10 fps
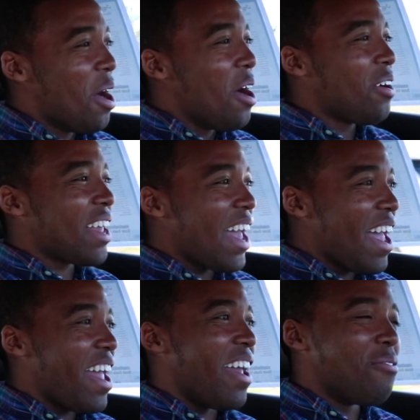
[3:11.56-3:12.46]

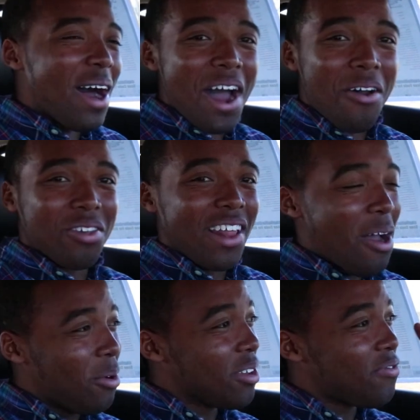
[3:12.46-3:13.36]
Okay, wow, so
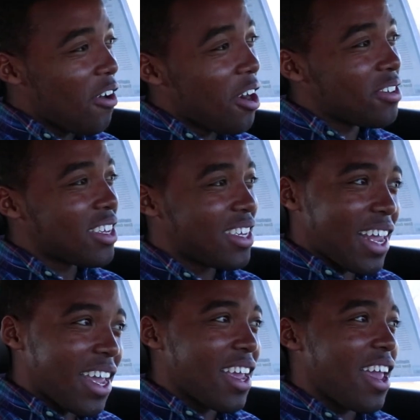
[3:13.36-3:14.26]
that was
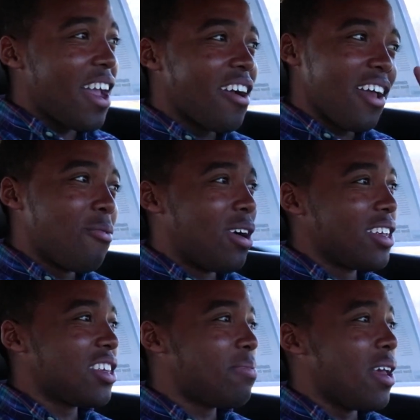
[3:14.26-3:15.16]
second gear, it
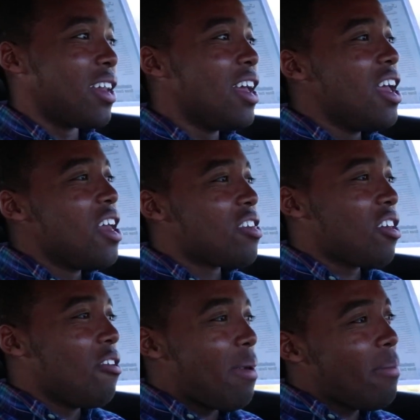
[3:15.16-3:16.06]
wanted to spin.
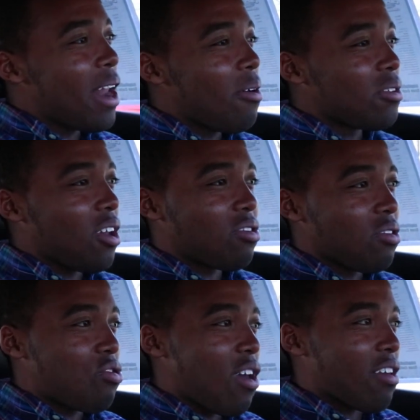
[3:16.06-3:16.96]
So maybe that was also
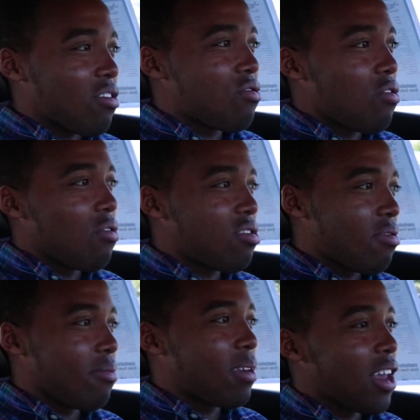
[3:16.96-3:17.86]
the traction control
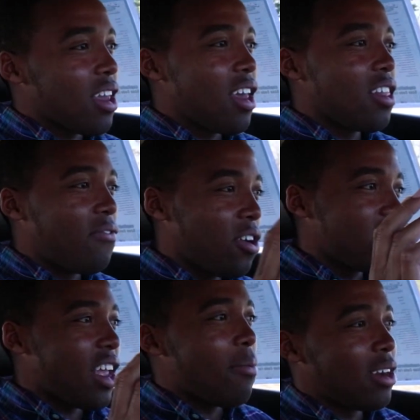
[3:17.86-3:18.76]
system kicking in the
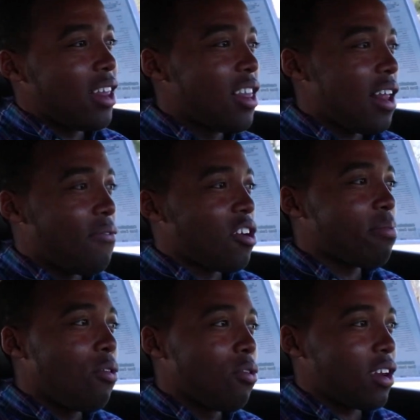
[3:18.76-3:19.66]
first time when it did that
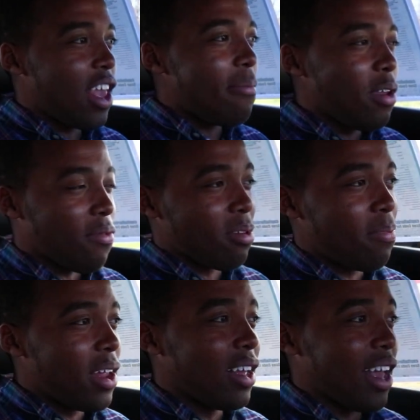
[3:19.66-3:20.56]
first pull to keep me from
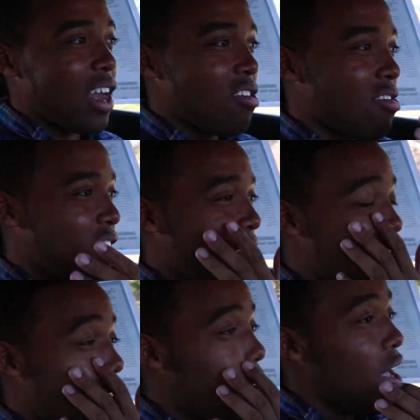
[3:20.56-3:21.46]
spinning like I just did
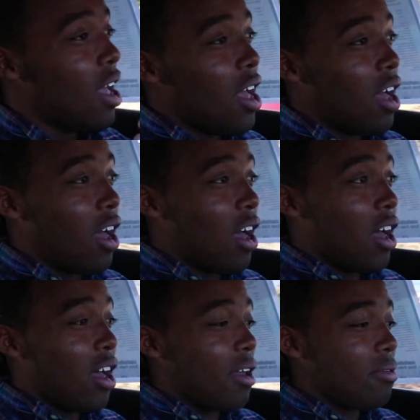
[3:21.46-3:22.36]
there.
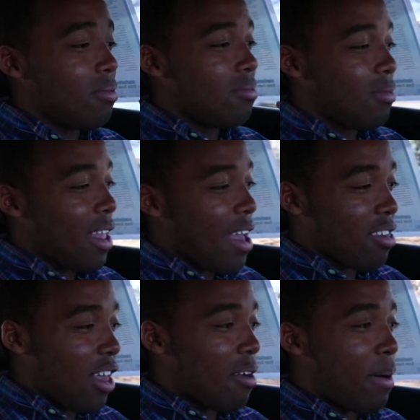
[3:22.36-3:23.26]
It has
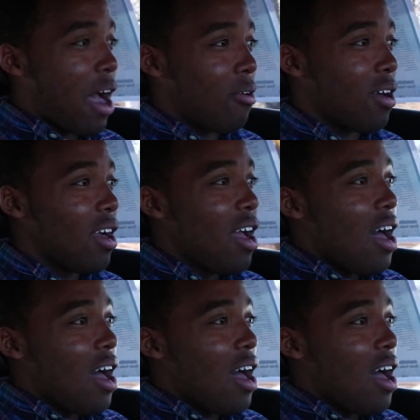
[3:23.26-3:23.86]
a lot of power.